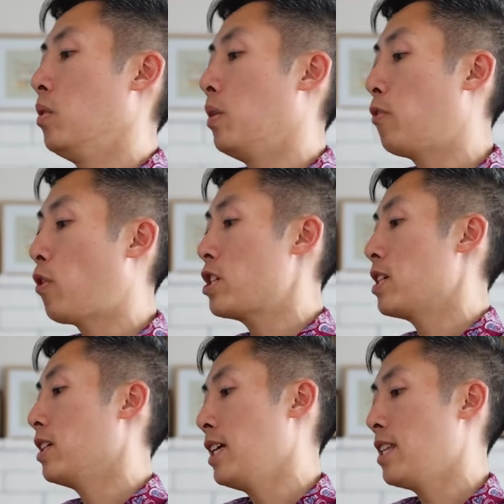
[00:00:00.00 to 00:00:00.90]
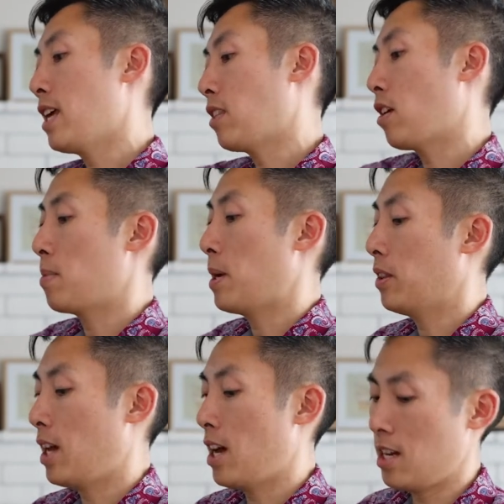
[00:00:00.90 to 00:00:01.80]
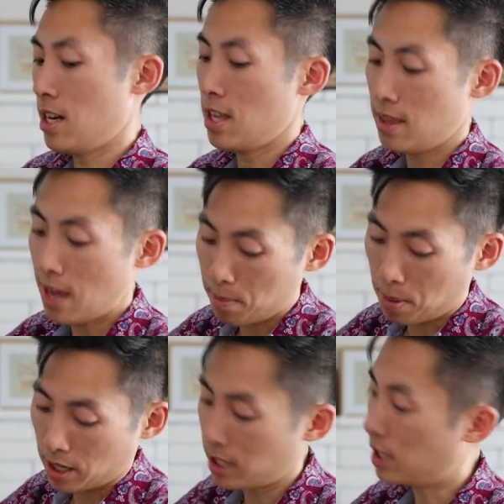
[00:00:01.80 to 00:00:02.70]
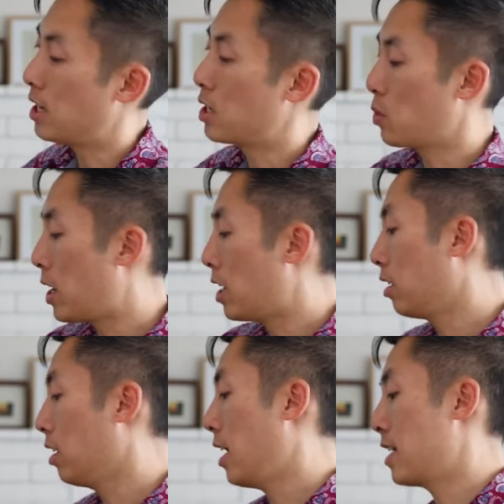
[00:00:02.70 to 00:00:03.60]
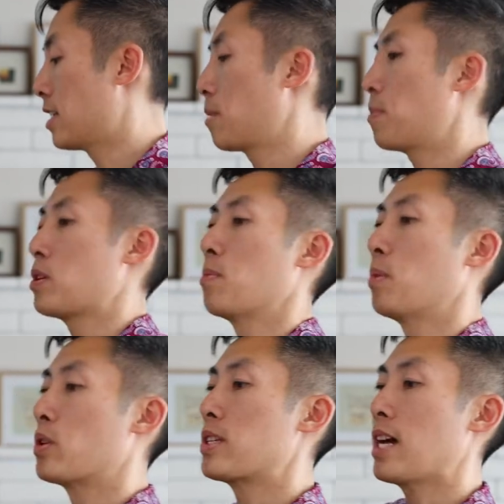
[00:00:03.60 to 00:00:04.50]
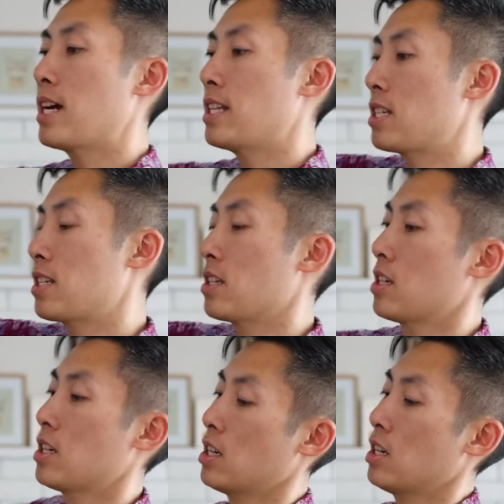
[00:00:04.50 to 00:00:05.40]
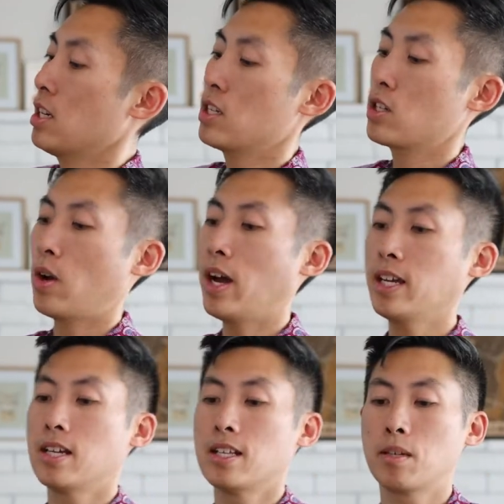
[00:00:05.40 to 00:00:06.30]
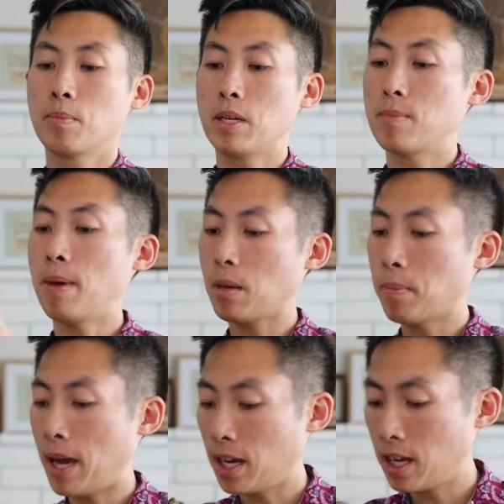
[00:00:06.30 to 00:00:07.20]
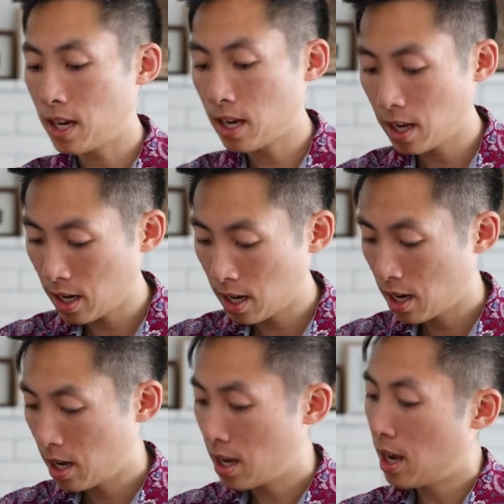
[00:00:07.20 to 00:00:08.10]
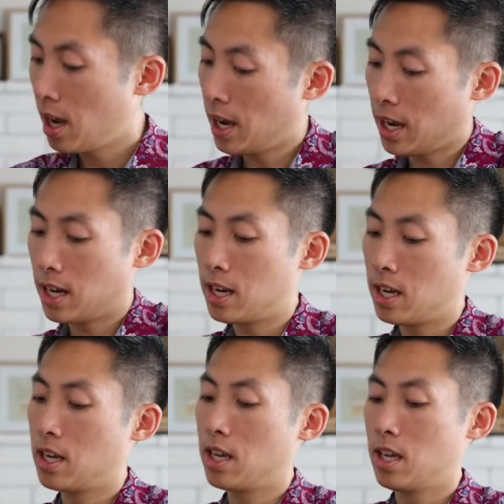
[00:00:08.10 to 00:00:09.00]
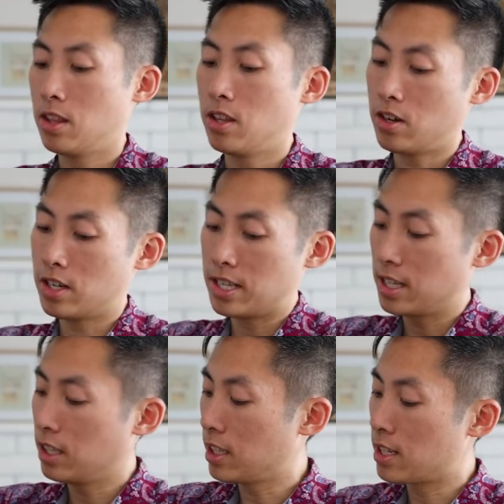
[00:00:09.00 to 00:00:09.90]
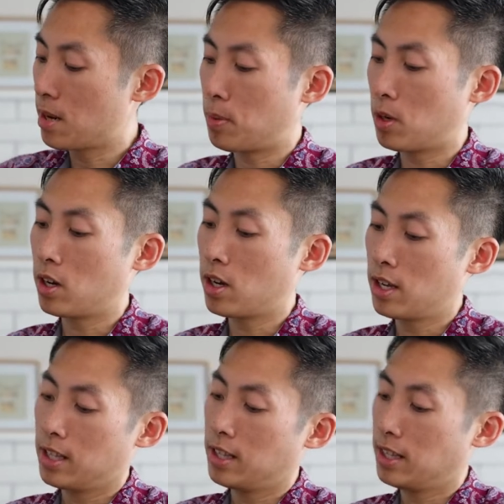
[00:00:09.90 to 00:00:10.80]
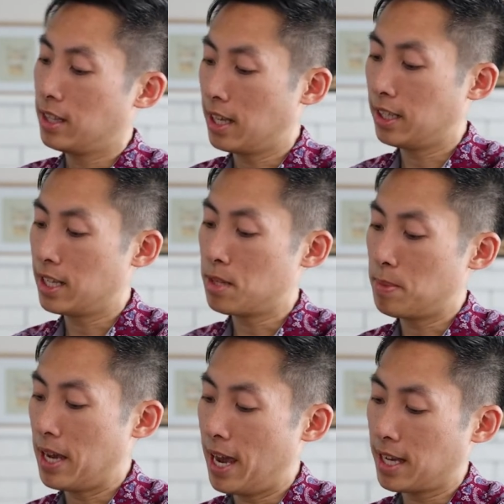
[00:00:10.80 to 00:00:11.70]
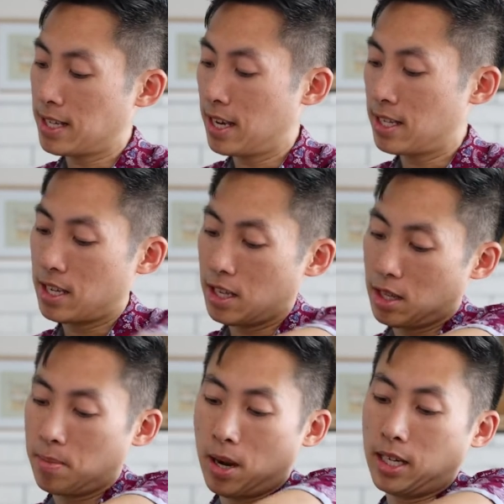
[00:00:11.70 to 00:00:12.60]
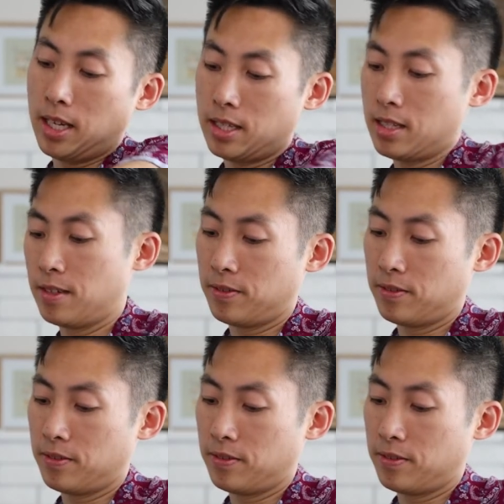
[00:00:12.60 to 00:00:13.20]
Well, fortunately, they thought about that in that pocket as well, has zippers on both sides. So I can unzip it as a backpack, and there is still a zipper that lets me access the pocket.